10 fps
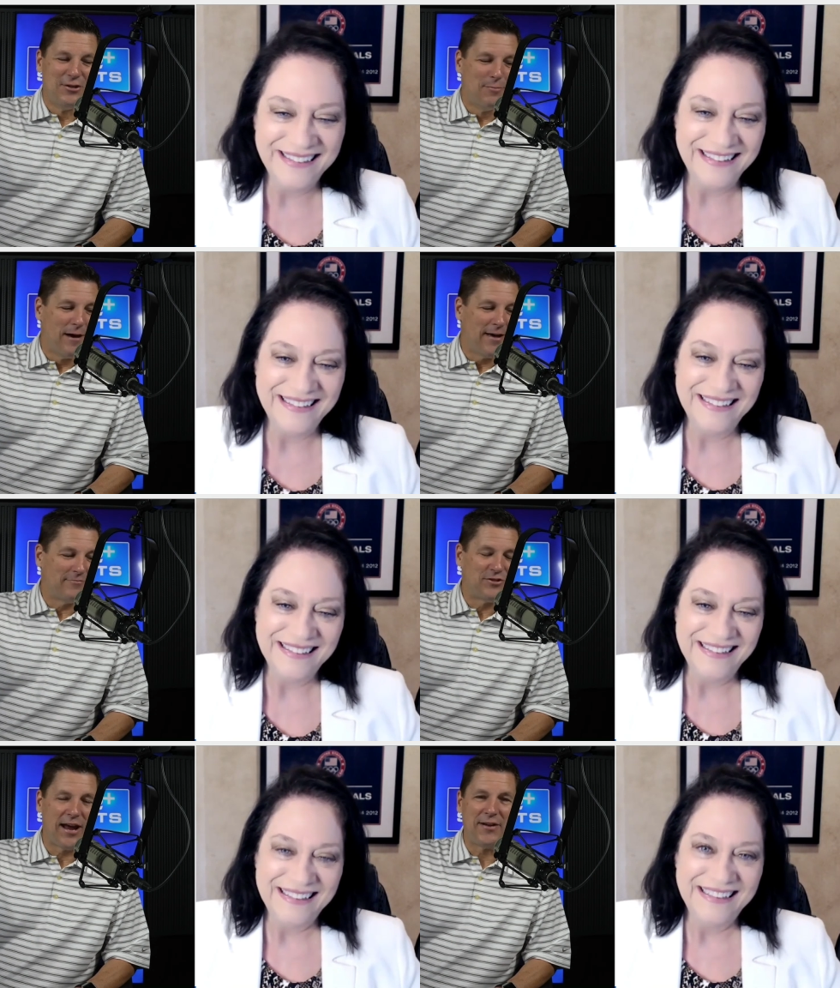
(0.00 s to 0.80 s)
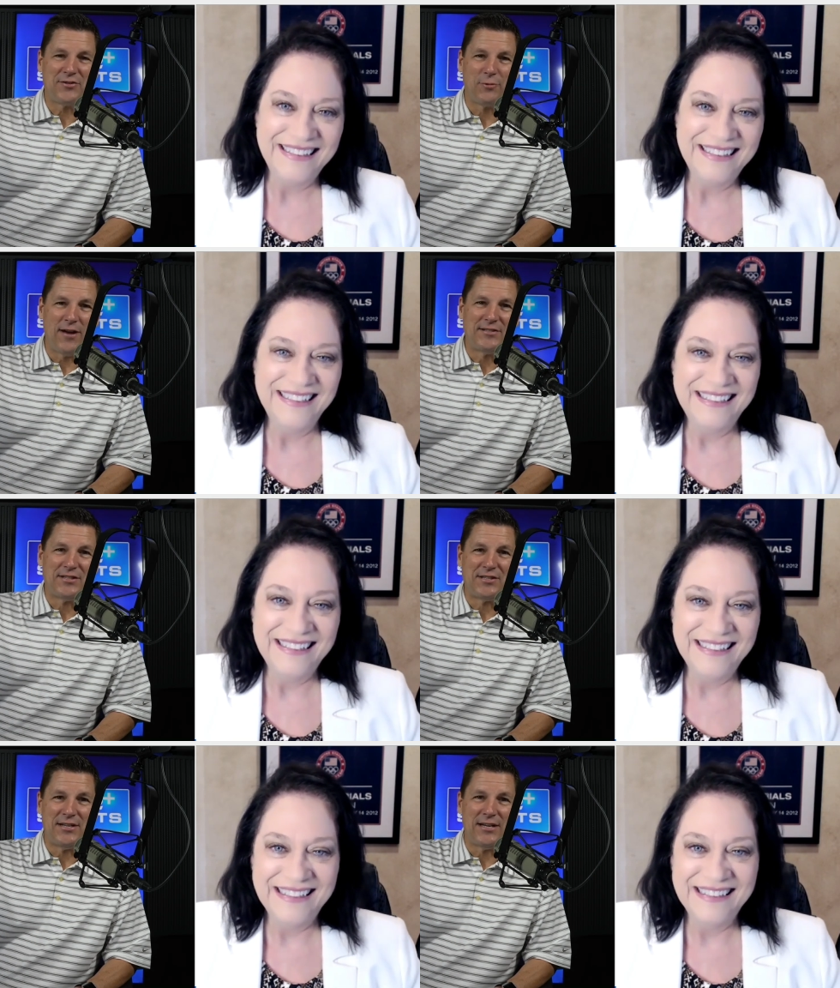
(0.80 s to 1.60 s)
Speaker 1: you bet. Janis, great to
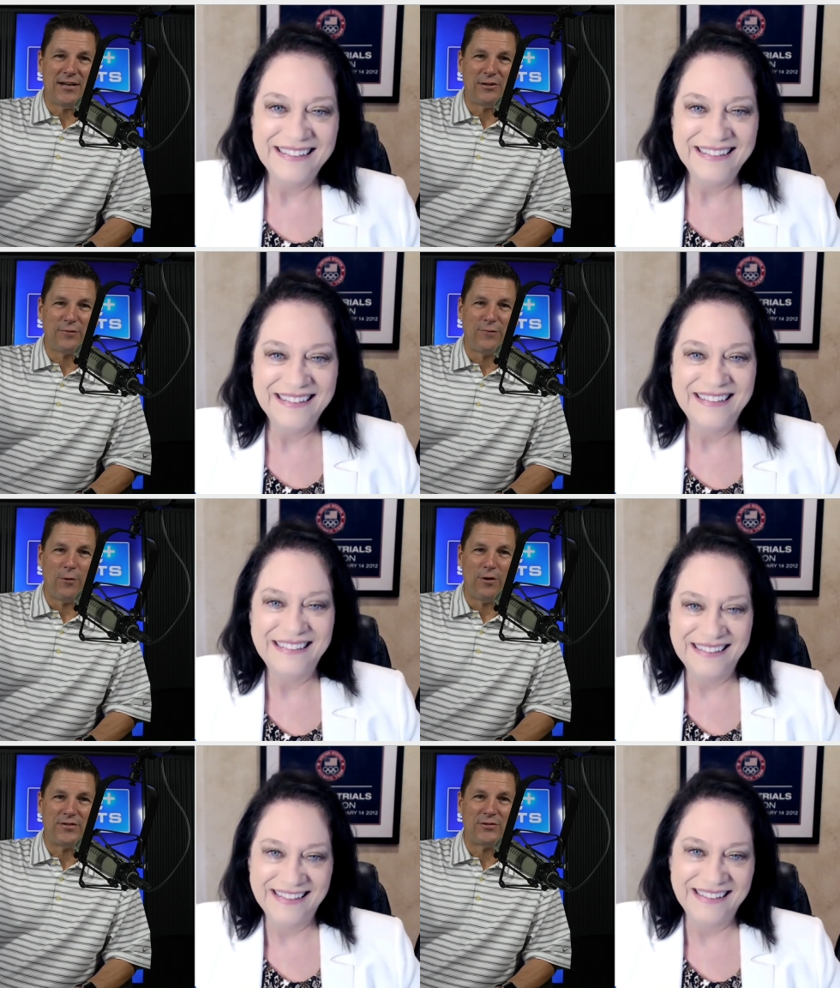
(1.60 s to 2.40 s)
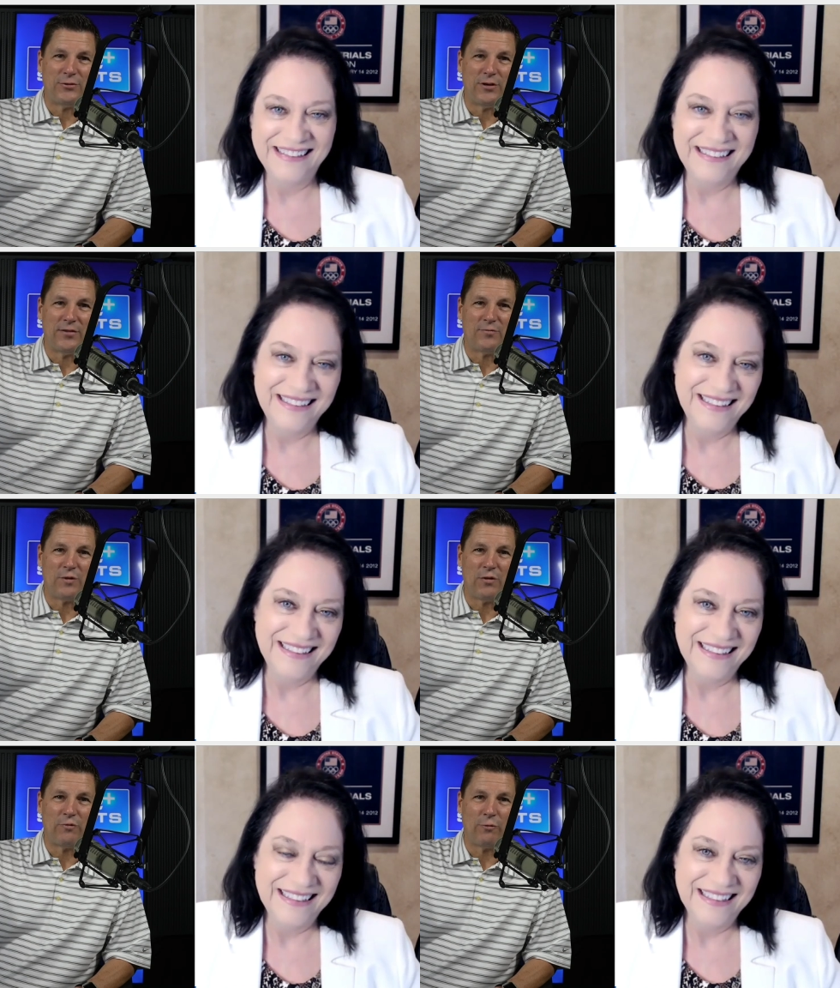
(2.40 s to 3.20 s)
see you. Look forward to uh,
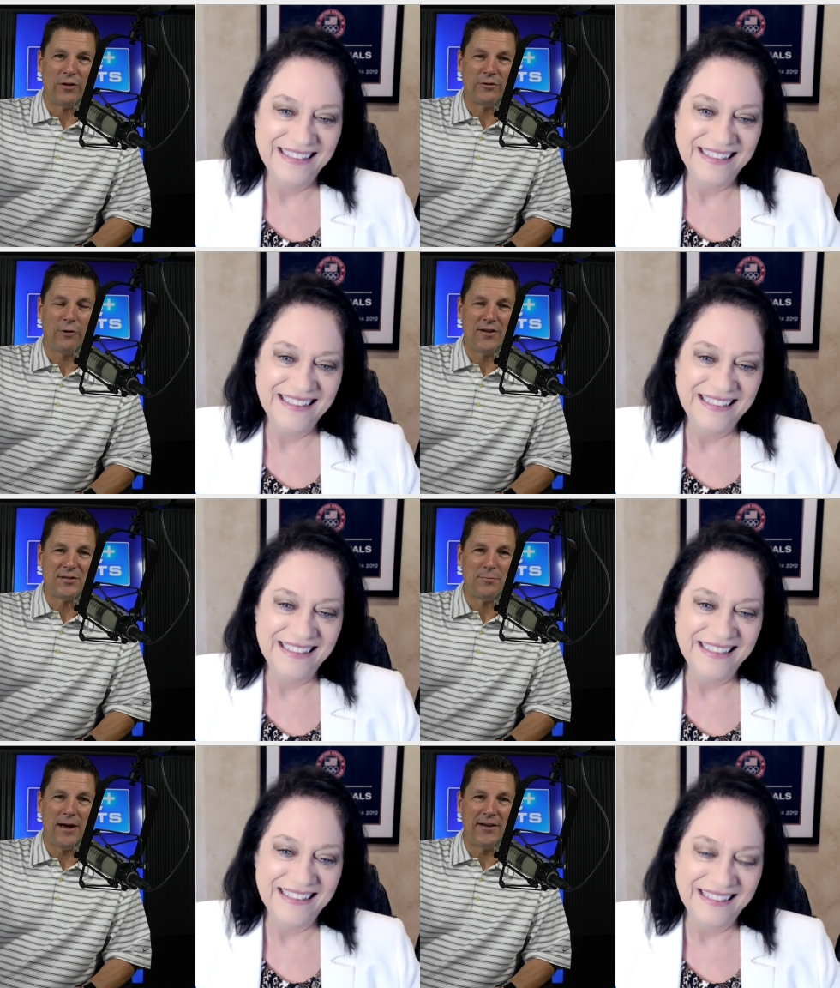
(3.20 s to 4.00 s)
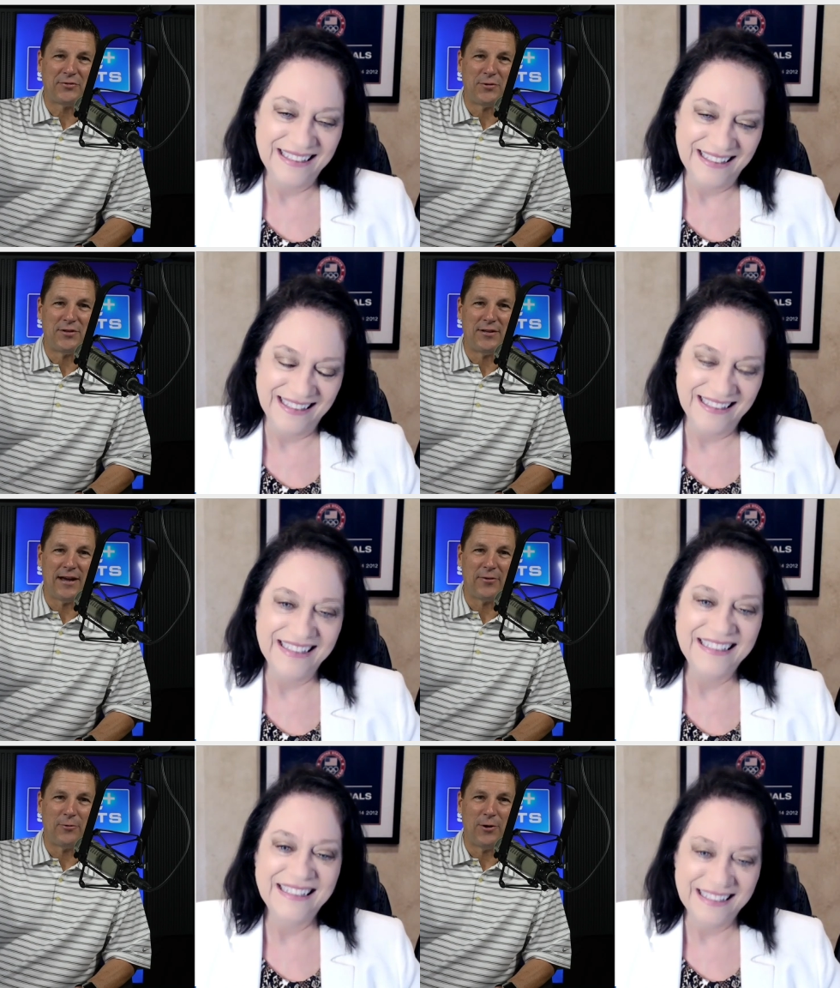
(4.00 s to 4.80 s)
uh, run, crossing paths with you
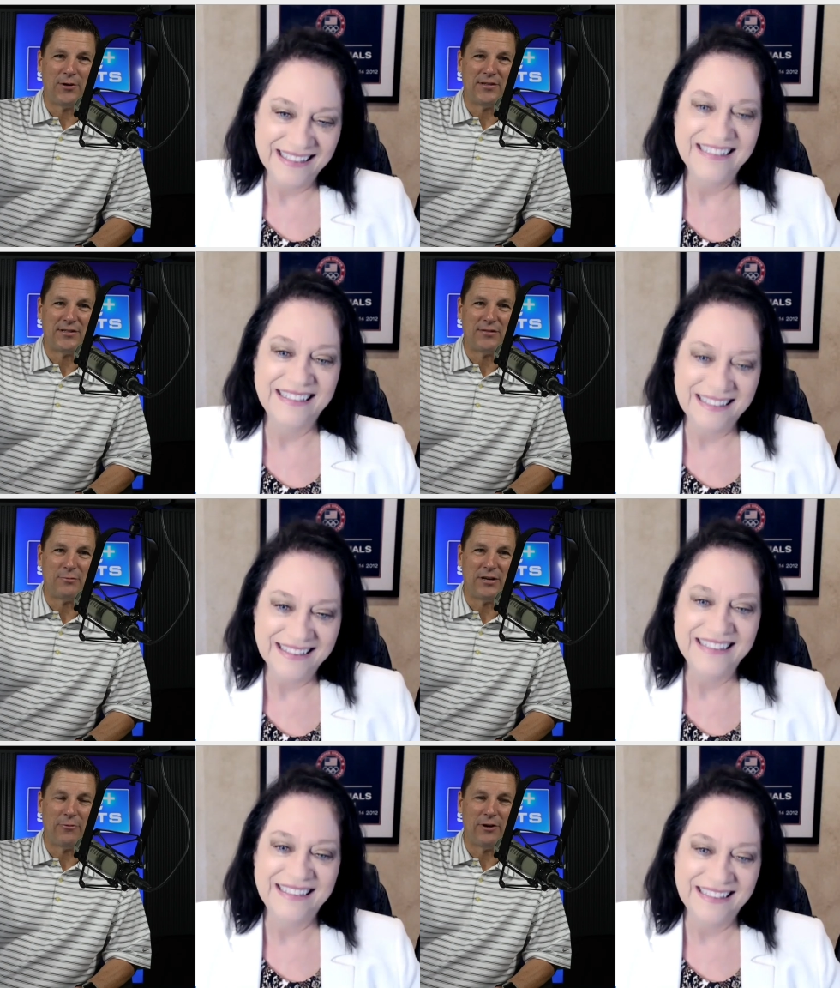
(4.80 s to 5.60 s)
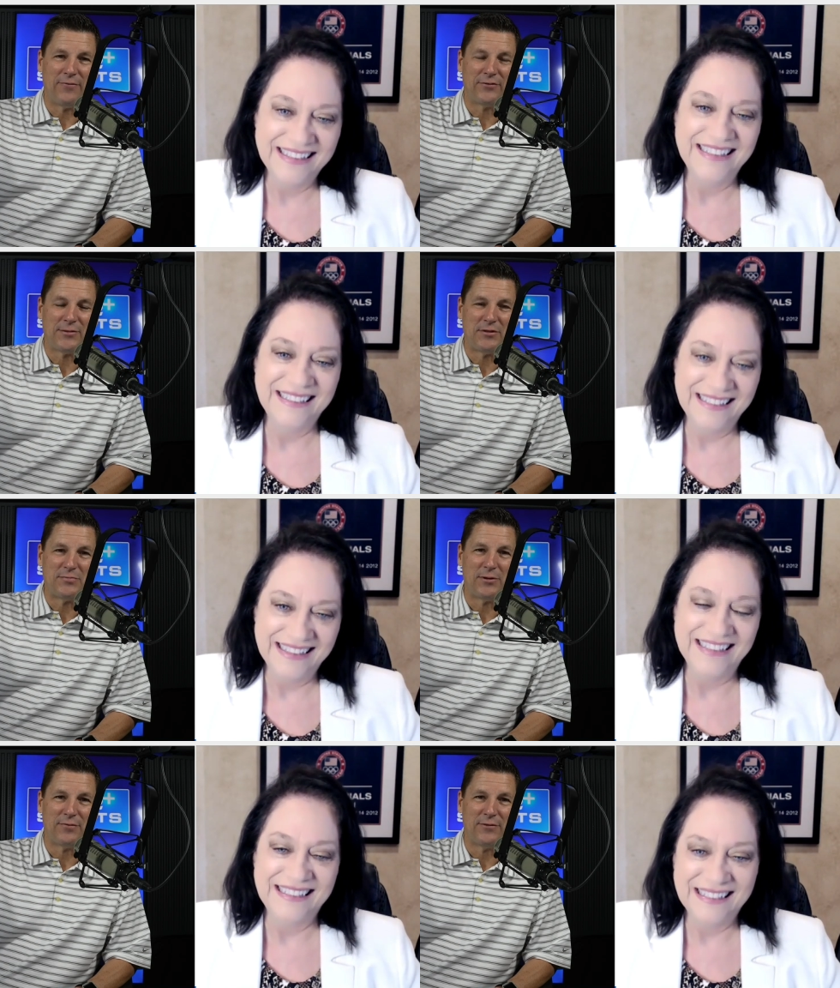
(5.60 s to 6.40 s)
down the road as we get ready for some of these
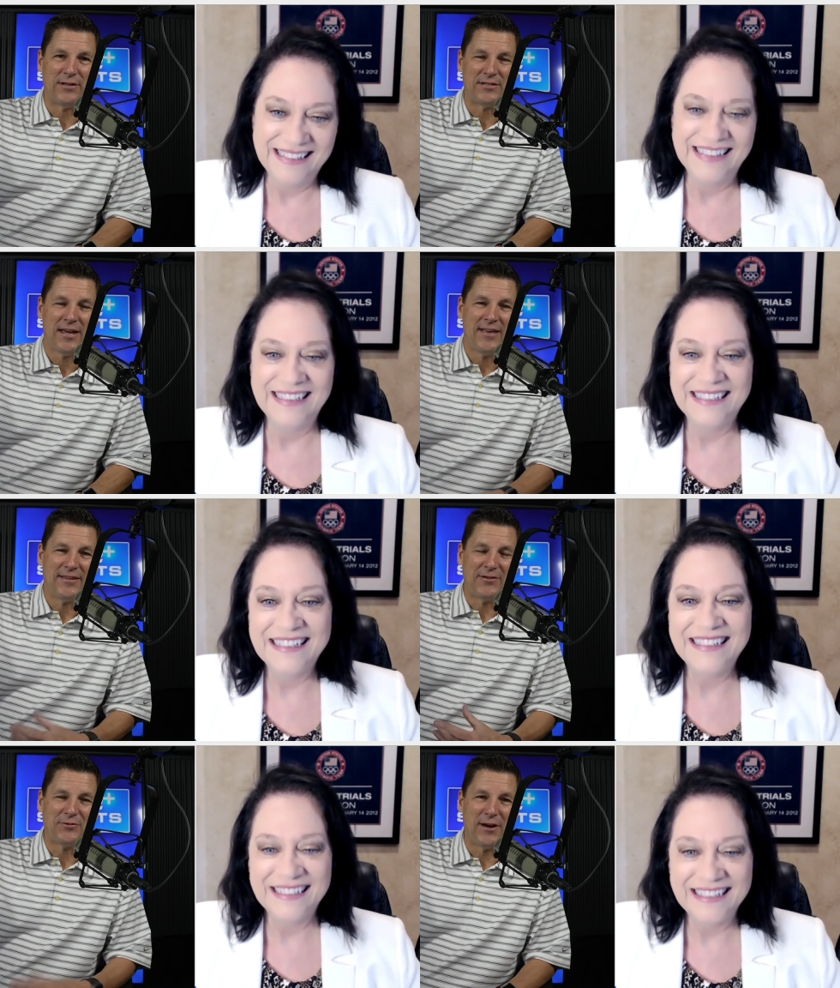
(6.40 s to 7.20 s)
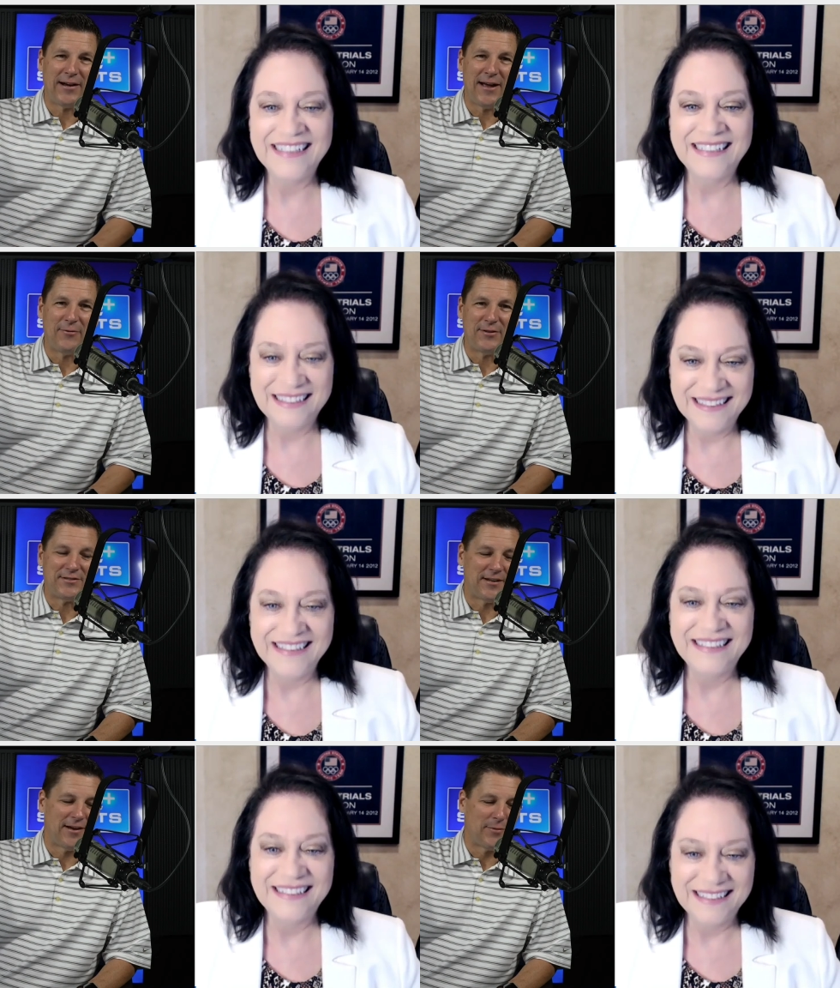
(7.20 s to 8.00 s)
big events. Thanks for hanging out with us
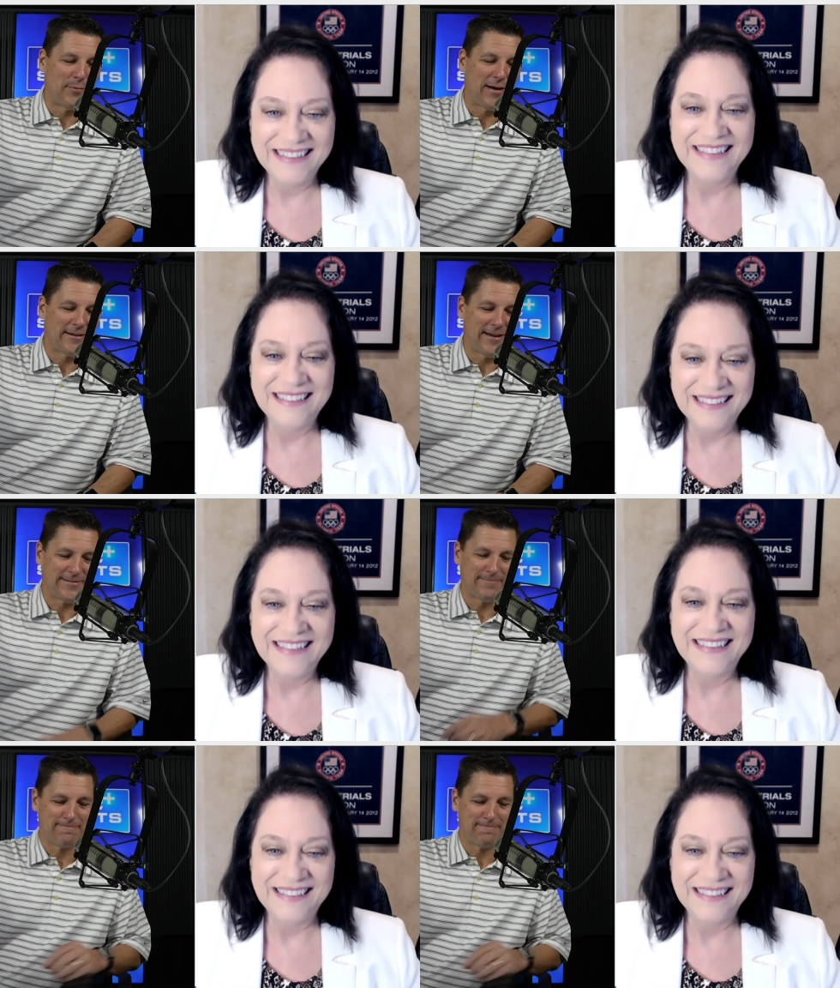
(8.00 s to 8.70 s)
today on the podcast.